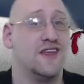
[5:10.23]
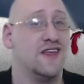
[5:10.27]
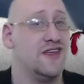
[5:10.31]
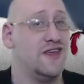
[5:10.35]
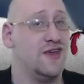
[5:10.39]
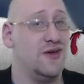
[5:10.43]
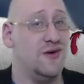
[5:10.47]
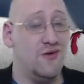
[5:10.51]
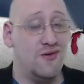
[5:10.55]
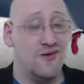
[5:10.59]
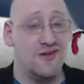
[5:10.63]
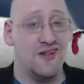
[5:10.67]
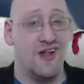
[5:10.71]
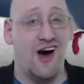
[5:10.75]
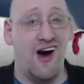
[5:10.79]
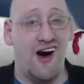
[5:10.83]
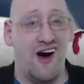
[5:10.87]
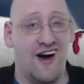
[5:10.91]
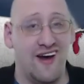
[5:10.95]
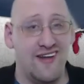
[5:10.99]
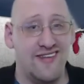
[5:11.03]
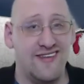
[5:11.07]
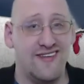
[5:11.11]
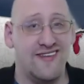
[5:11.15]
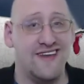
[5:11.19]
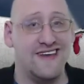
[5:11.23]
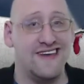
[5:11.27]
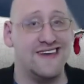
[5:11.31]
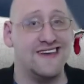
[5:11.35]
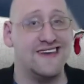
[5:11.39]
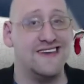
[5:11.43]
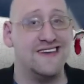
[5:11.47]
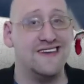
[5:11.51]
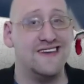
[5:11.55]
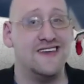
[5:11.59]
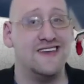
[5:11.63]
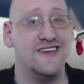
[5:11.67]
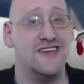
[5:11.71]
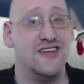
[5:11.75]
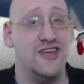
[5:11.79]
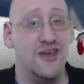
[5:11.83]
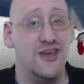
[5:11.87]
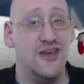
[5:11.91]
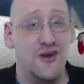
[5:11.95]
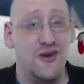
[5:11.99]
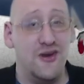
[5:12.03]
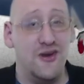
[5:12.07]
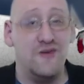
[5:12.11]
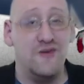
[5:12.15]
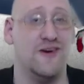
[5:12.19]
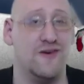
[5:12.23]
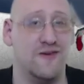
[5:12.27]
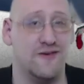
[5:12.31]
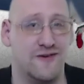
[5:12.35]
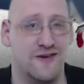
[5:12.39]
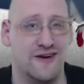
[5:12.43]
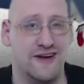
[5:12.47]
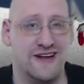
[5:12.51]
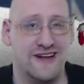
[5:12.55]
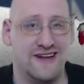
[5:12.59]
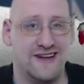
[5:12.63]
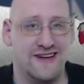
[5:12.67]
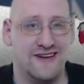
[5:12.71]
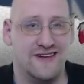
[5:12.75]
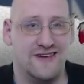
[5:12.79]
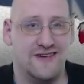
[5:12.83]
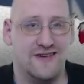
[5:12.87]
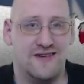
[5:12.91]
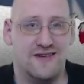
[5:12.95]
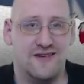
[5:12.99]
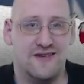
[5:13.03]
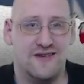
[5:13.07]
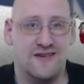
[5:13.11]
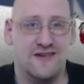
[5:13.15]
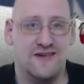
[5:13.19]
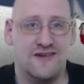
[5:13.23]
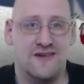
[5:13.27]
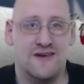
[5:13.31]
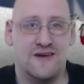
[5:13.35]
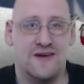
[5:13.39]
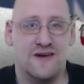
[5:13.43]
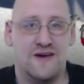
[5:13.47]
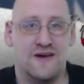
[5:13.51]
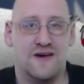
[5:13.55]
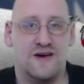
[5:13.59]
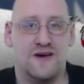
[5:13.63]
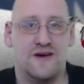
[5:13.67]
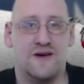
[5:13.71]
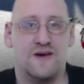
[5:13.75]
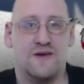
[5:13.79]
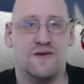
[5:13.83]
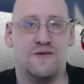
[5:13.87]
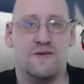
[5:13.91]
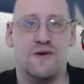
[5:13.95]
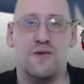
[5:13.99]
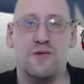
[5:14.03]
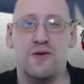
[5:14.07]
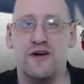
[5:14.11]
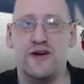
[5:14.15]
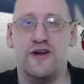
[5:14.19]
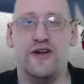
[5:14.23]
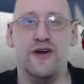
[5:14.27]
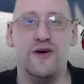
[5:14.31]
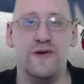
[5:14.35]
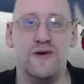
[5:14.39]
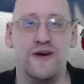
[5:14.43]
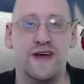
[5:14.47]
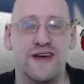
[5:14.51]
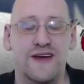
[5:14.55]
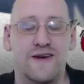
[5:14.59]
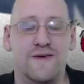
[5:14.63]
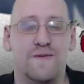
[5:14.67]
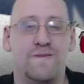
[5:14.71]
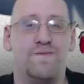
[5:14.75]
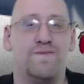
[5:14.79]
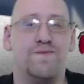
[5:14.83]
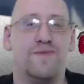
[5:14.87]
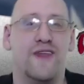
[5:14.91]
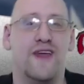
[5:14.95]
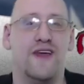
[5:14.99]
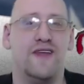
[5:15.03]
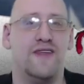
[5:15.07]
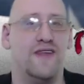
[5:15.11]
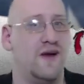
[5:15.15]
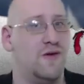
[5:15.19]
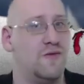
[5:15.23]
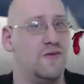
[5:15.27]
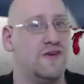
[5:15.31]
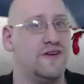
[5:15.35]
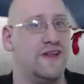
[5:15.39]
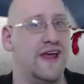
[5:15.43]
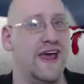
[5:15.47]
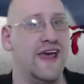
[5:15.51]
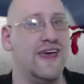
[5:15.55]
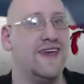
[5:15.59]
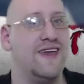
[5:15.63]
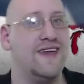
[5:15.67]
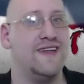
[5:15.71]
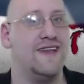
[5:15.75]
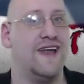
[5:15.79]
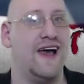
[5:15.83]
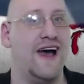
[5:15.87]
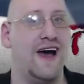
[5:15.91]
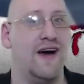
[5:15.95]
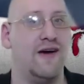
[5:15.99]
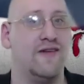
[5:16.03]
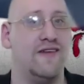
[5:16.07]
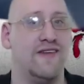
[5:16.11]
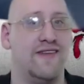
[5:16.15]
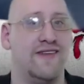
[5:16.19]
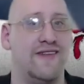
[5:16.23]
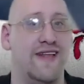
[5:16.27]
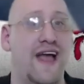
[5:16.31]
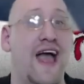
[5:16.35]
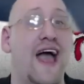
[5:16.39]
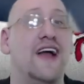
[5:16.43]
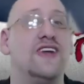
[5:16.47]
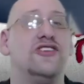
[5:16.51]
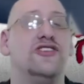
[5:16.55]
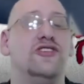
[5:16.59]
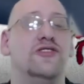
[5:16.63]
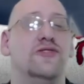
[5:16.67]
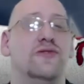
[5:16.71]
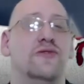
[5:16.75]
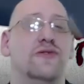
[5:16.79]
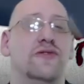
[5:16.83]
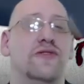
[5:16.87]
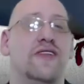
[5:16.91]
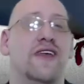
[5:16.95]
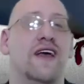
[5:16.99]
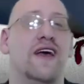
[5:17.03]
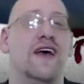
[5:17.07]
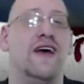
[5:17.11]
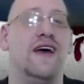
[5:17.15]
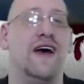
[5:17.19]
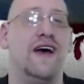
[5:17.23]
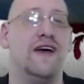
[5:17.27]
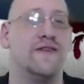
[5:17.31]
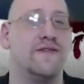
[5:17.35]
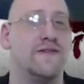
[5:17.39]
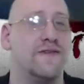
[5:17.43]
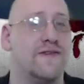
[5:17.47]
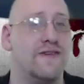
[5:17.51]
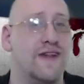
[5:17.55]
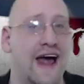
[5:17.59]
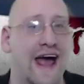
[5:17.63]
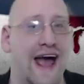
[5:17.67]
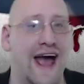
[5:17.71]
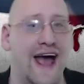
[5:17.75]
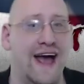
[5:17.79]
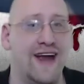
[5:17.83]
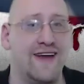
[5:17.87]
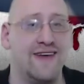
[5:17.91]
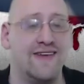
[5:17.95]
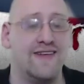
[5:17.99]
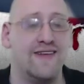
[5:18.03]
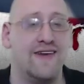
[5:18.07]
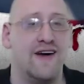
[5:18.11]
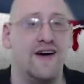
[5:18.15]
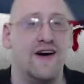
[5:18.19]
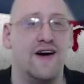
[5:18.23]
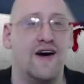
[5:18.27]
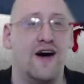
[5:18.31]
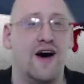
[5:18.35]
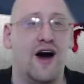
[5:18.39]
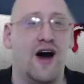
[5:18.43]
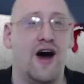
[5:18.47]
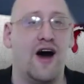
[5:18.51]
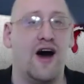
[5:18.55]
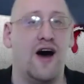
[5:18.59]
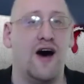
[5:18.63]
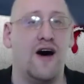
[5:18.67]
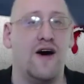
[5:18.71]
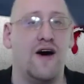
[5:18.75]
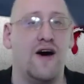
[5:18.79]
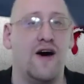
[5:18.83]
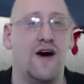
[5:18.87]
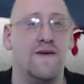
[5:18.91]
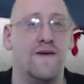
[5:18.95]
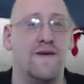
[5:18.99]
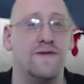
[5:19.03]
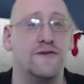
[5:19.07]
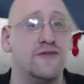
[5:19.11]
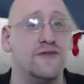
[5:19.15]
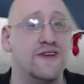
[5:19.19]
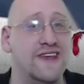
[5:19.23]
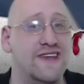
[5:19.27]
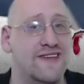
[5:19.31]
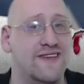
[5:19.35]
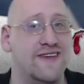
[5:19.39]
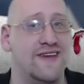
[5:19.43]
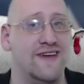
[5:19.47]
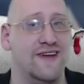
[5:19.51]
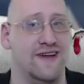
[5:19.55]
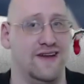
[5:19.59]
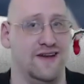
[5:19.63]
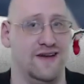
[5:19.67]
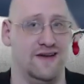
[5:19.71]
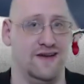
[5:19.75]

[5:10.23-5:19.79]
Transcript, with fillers: You lost. You get over it. What we're doing is that we're taking down statues and flags of treason.